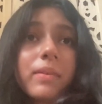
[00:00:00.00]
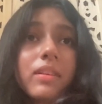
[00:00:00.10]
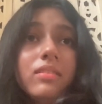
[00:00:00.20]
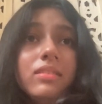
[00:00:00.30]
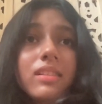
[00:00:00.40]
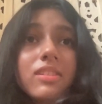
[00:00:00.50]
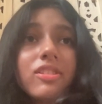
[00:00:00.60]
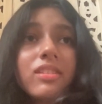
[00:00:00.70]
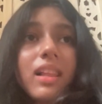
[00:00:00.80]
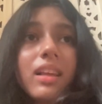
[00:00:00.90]
because
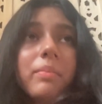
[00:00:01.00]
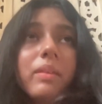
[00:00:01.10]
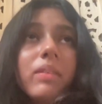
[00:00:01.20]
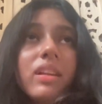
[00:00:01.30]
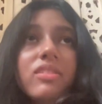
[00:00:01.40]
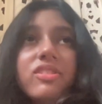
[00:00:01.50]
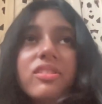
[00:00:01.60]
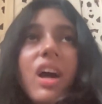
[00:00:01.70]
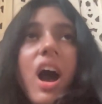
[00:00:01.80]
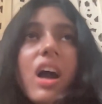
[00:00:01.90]
it's just like people
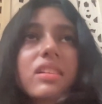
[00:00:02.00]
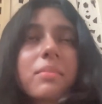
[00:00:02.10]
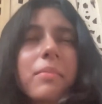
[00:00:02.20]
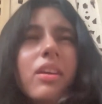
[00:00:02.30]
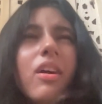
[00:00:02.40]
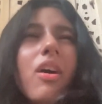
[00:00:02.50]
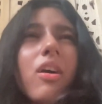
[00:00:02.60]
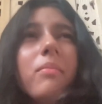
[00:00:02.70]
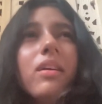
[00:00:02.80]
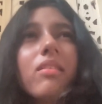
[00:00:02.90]
just ask me,
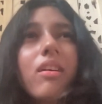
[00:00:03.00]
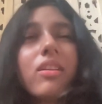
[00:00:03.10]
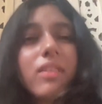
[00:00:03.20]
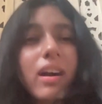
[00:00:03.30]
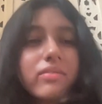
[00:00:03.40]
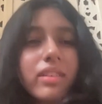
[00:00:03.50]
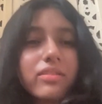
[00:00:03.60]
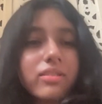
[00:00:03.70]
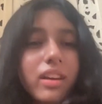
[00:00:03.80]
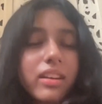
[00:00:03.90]
oh my god, you have
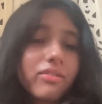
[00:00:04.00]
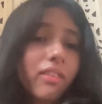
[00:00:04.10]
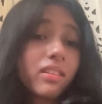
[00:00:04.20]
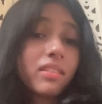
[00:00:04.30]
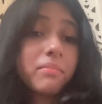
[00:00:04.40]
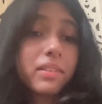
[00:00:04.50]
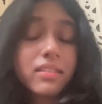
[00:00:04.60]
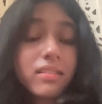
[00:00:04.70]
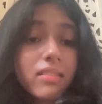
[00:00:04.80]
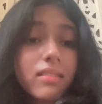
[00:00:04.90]
such a nice running
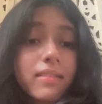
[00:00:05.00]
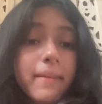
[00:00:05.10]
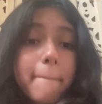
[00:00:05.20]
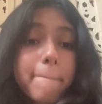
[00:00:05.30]
business.